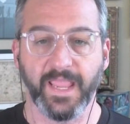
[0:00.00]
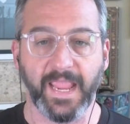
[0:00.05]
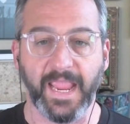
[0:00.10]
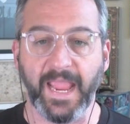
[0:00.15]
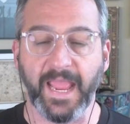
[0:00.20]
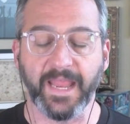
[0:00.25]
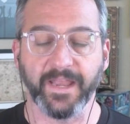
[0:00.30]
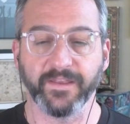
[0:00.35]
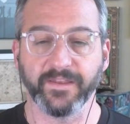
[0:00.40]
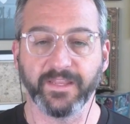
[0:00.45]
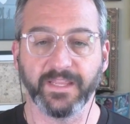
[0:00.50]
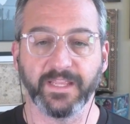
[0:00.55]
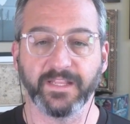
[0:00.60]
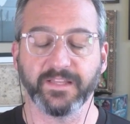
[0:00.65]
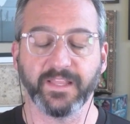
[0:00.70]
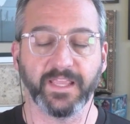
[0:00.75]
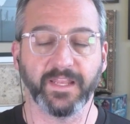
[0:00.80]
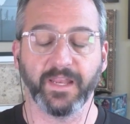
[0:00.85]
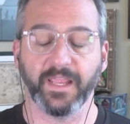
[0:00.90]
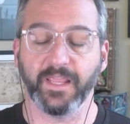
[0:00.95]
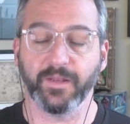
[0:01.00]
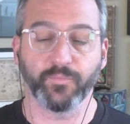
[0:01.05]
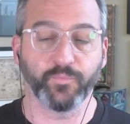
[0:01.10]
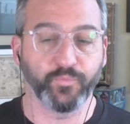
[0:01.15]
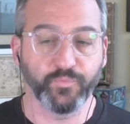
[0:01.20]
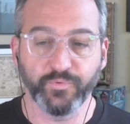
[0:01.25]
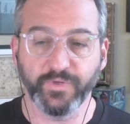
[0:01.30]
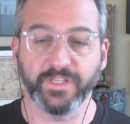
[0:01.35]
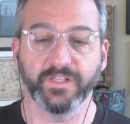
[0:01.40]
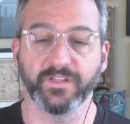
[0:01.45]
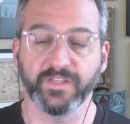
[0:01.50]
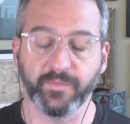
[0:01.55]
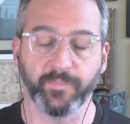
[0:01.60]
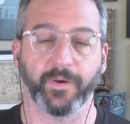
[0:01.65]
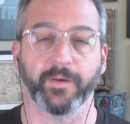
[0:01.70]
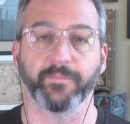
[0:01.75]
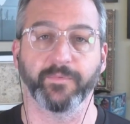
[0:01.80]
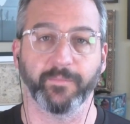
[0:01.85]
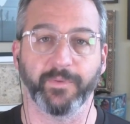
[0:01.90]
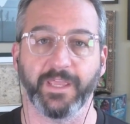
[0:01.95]
And it really
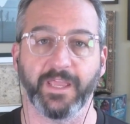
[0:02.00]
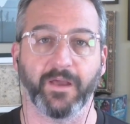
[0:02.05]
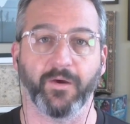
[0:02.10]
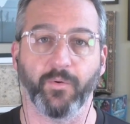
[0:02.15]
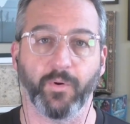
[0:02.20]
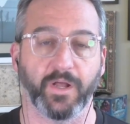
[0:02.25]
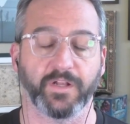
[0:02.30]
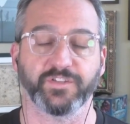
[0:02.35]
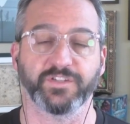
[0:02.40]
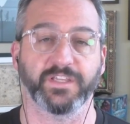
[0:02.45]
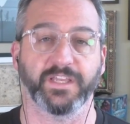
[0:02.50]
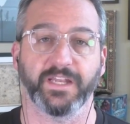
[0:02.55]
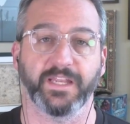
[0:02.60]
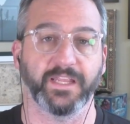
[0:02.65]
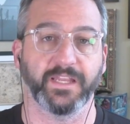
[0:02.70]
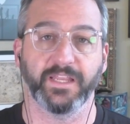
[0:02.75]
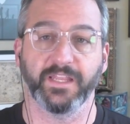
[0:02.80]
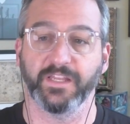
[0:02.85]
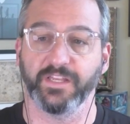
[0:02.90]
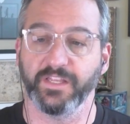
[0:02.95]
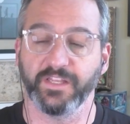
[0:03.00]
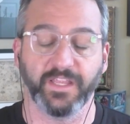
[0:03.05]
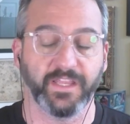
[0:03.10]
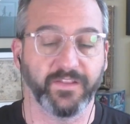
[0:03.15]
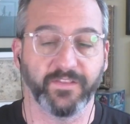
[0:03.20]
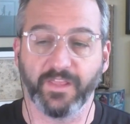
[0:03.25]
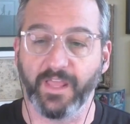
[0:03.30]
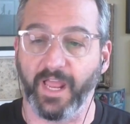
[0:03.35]
bummed me out watching it.